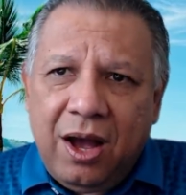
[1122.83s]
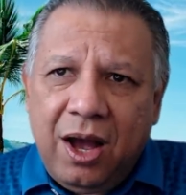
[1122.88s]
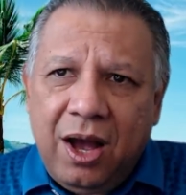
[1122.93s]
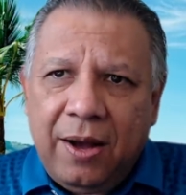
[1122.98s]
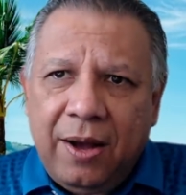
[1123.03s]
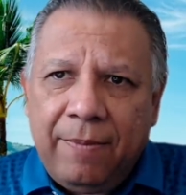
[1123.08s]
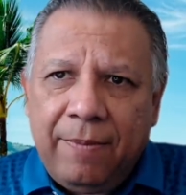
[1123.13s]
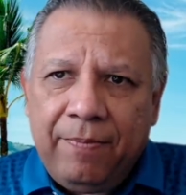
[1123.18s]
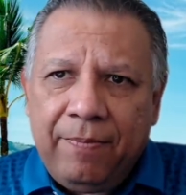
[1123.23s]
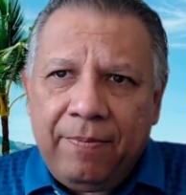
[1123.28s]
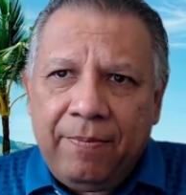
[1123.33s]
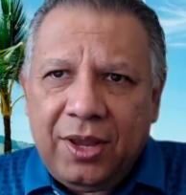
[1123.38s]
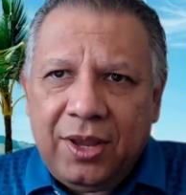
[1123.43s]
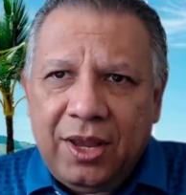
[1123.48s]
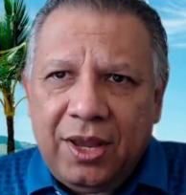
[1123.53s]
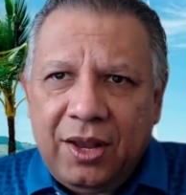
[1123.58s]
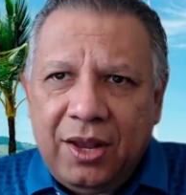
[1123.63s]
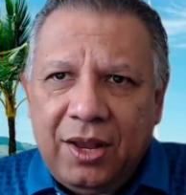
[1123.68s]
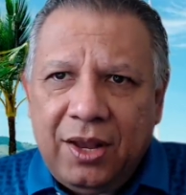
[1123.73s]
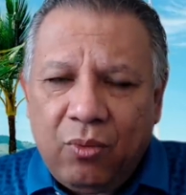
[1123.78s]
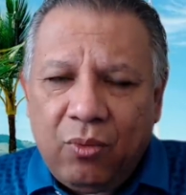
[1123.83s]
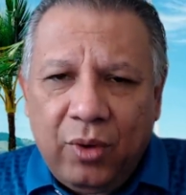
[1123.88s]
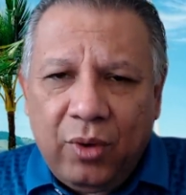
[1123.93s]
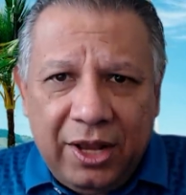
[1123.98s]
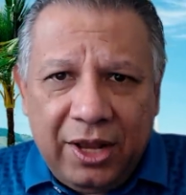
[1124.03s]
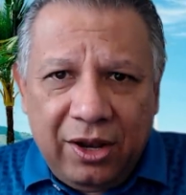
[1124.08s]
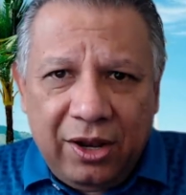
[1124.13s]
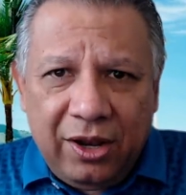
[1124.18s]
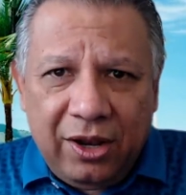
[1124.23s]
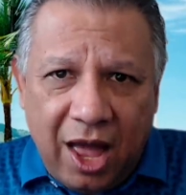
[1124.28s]
Um,
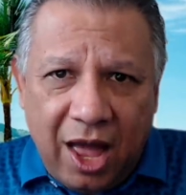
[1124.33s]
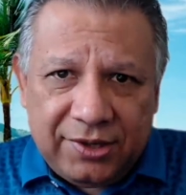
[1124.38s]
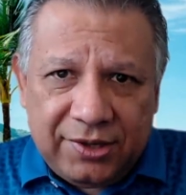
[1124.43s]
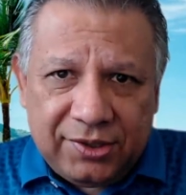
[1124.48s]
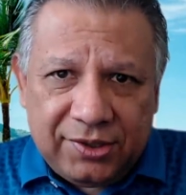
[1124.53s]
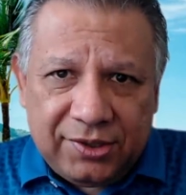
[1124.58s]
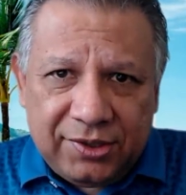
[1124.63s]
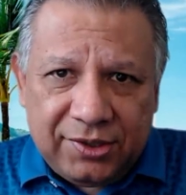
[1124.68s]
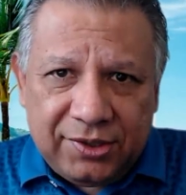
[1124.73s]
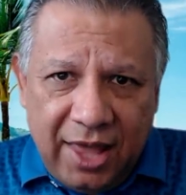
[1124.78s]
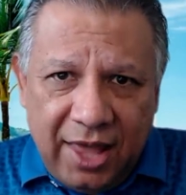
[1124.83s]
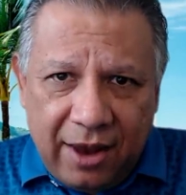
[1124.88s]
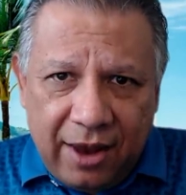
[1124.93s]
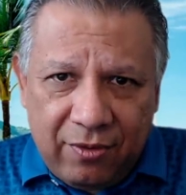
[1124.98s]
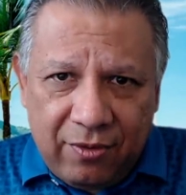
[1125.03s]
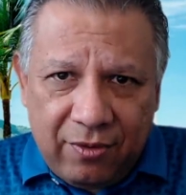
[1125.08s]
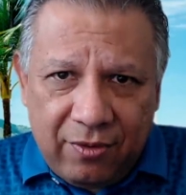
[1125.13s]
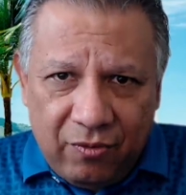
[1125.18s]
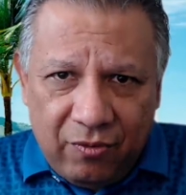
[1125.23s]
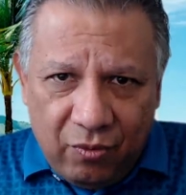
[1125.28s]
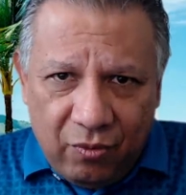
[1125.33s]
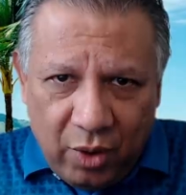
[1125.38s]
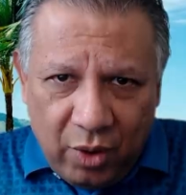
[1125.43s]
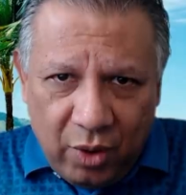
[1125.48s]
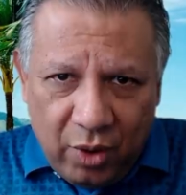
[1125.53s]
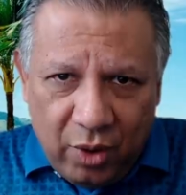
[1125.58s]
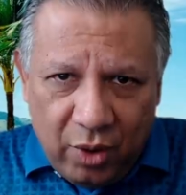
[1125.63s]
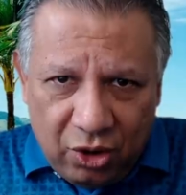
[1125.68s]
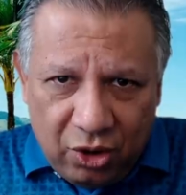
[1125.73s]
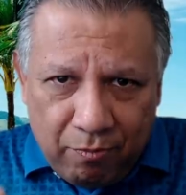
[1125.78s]
realize that
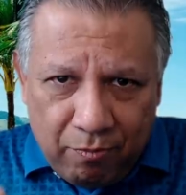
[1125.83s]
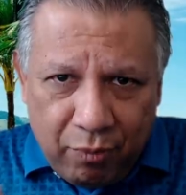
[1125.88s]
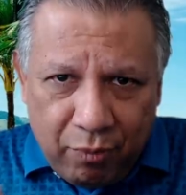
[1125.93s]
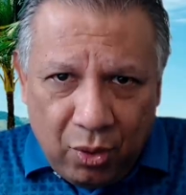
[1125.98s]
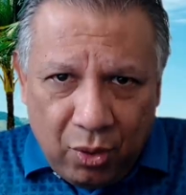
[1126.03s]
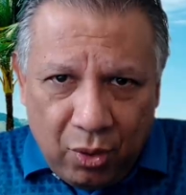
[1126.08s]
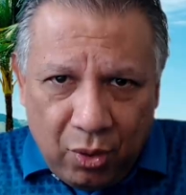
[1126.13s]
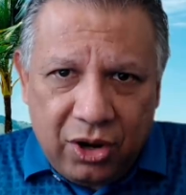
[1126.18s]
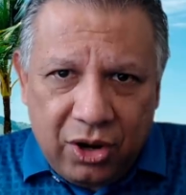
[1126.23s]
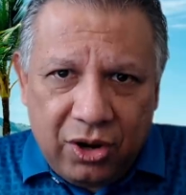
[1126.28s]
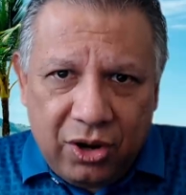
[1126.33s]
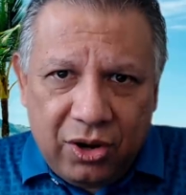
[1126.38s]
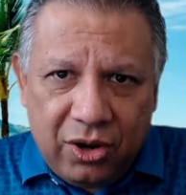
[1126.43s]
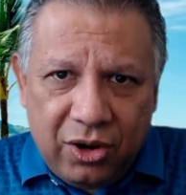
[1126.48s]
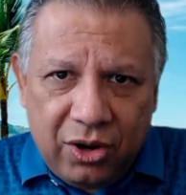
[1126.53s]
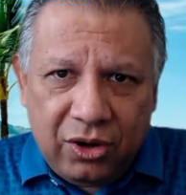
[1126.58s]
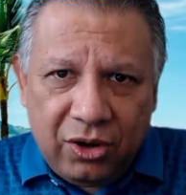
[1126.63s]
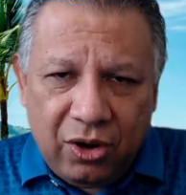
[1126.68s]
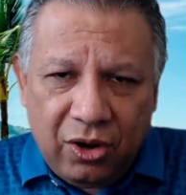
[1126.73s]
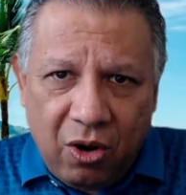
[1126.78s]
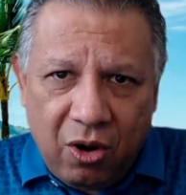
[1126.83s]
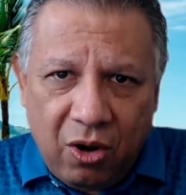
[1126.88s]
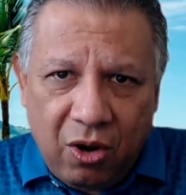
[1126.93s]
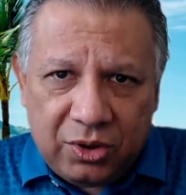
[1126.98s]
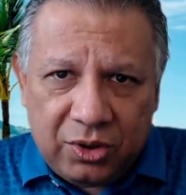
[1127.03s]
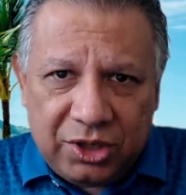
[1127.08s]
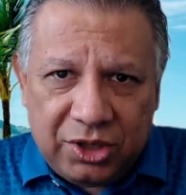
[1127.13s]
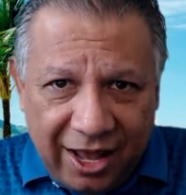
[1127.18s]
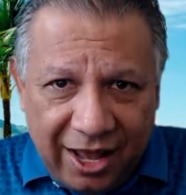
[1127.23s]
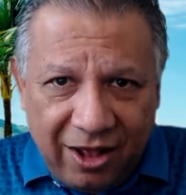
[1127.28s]
when you book your
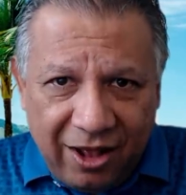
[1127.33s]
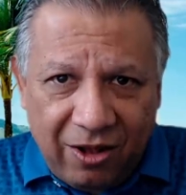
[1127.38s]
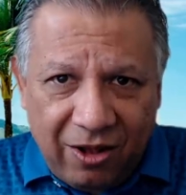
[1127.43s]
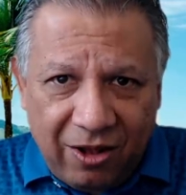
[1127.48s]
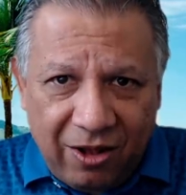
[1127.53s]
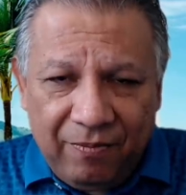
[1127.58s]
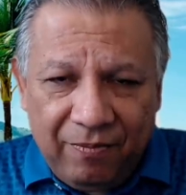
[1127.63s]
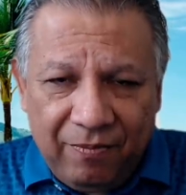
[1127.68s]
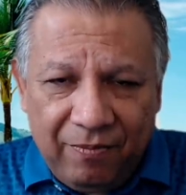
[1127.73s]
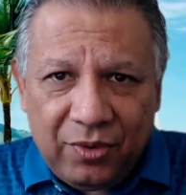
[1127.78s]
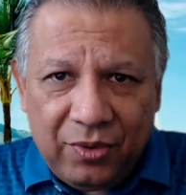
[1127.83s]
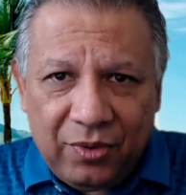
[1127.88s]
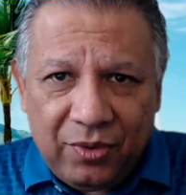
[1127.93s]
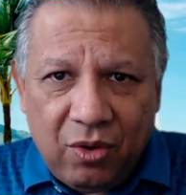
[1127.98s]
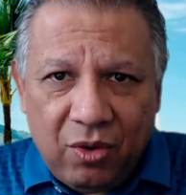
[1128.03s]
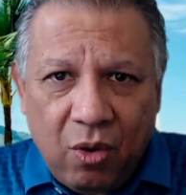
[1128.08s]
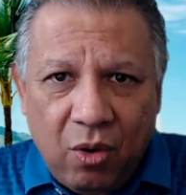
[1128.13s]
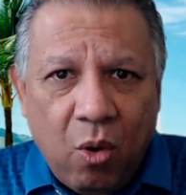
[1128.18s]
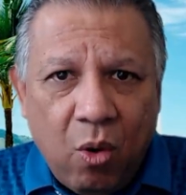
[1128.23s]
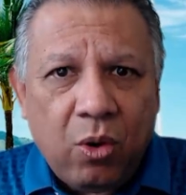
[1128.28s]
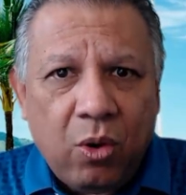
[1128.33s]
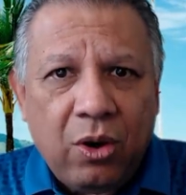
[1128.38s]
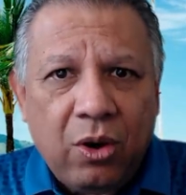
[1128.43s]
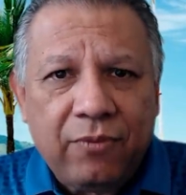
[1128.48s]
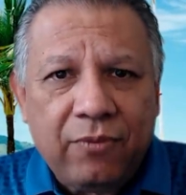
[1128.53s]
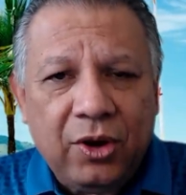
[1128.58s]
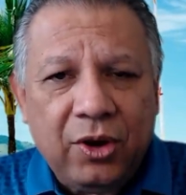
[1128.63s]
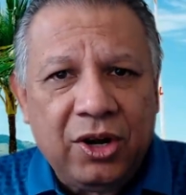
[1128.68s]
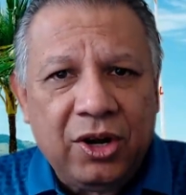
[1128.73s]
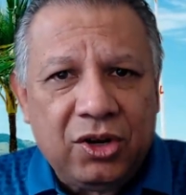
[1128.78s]
hotel,
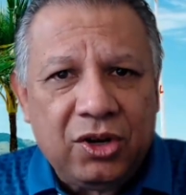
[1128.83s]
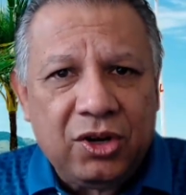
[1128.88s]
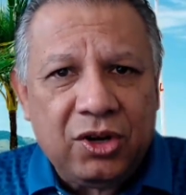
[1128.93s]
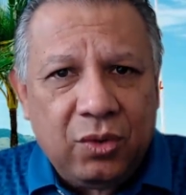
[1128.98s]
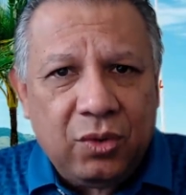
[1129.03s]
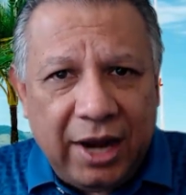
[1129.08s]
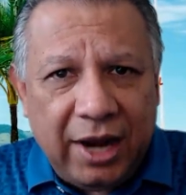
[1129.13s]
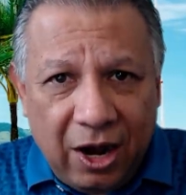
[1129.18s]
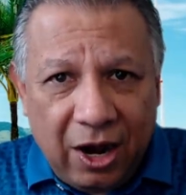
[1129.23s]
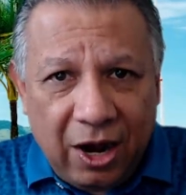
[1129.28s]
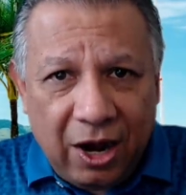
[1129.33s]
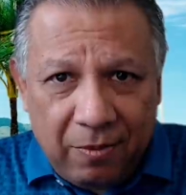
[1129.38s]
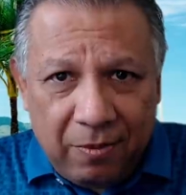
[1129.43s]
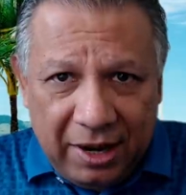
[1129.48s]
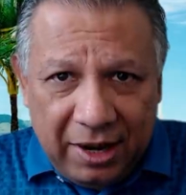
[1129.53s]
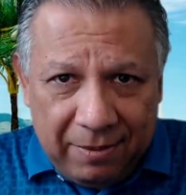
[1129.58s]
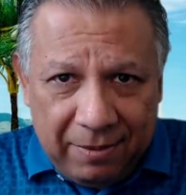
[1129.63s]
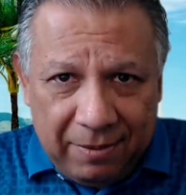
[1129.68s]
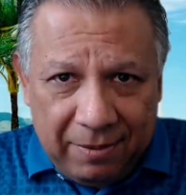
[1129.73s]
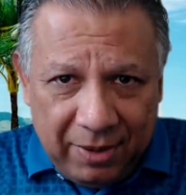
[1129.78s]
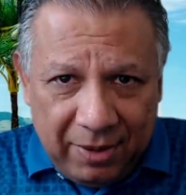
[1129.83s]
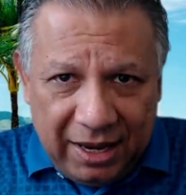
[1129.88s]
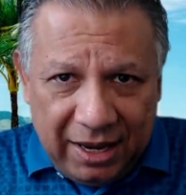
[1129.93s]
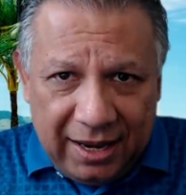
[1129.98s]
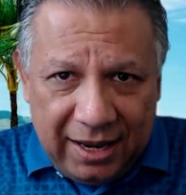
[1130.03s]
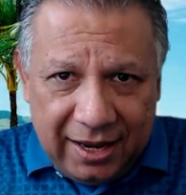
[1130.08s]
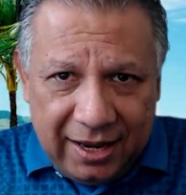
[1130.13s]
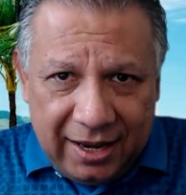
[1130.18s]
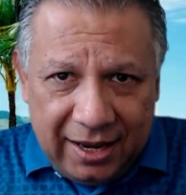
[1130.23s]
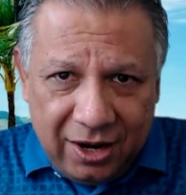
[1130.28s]
or if you're going to do an Airbnb
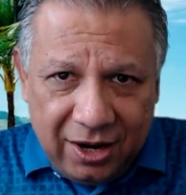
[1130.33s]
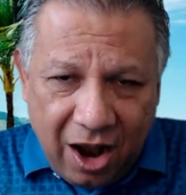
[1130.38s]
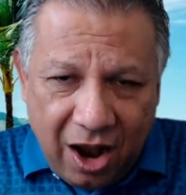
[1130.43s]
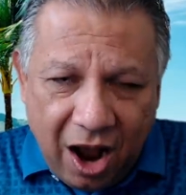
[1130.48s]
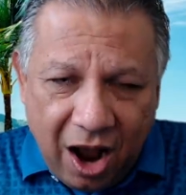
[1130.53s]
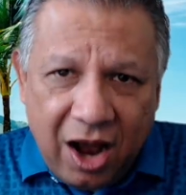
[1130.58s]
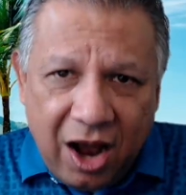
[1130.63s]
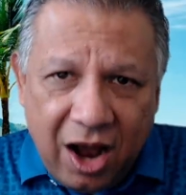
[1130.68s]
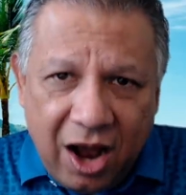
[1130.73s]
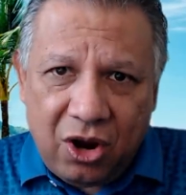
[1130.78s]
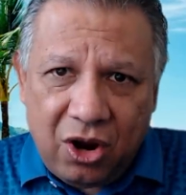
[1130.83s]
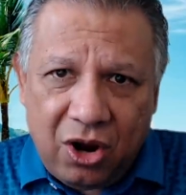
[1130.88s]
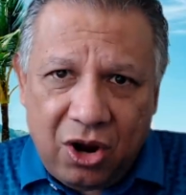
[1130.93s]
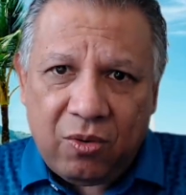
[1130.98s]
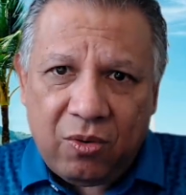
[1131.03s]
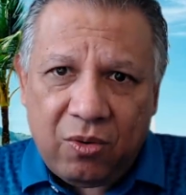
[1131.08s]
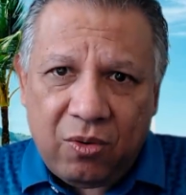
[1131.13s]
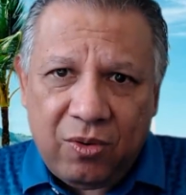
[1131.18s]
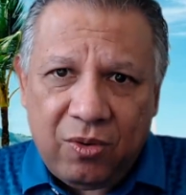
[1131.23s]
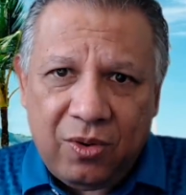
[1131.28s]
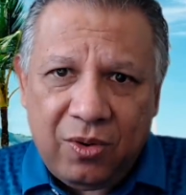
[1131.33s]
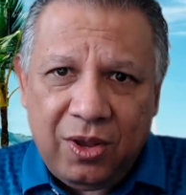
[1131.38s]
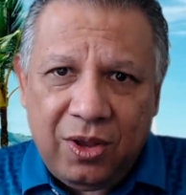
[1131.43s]
in a condo,